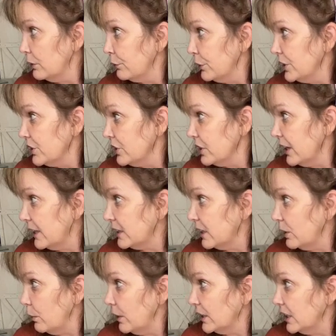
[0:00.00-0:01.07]
In the freezer?
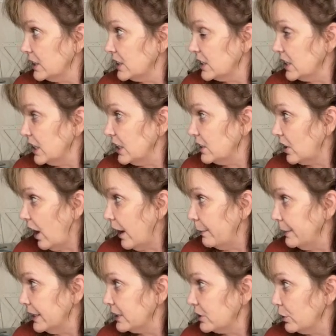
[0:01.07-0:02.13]
Like the one that's the
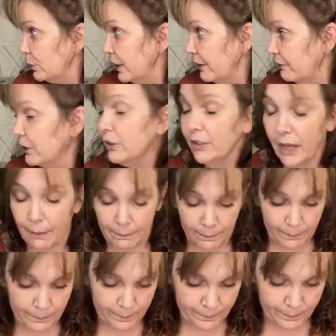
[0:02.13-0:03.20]
Thai mix or whatever? Yeah.